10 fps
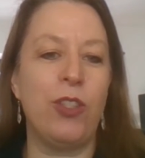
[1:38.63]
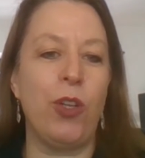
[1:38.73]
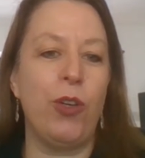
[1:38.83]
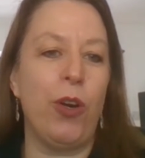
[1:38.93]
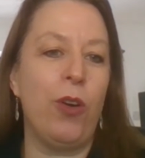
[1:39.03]

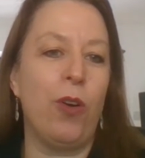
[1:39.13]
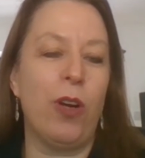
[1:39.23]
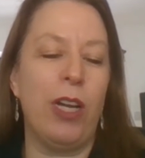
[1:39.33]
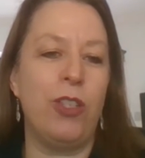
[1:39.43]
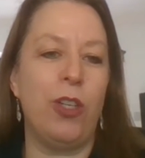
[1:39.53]
So no
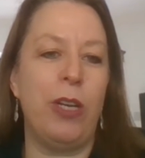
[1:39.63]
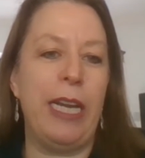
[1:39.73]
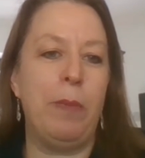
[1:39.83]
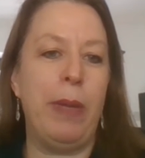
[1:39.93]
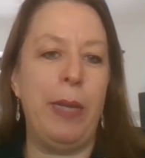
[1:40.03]
longer do you
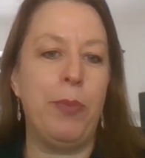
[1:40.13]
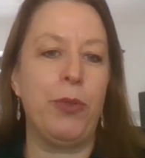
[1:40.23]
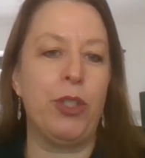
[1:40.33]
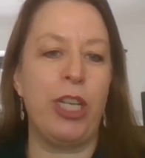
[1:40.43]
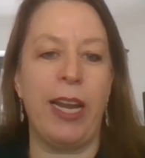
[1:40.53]
need
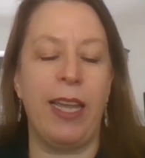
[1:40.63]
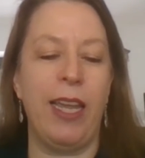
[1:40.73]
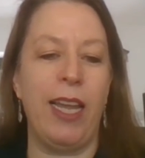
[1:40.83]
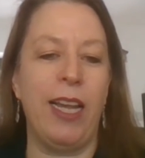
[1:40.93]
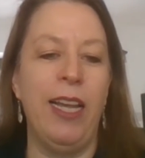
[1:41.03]
people
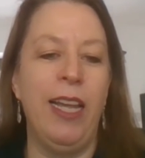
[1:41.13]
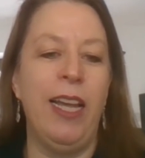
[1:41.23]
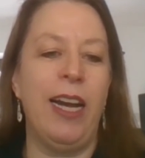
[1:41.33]
checking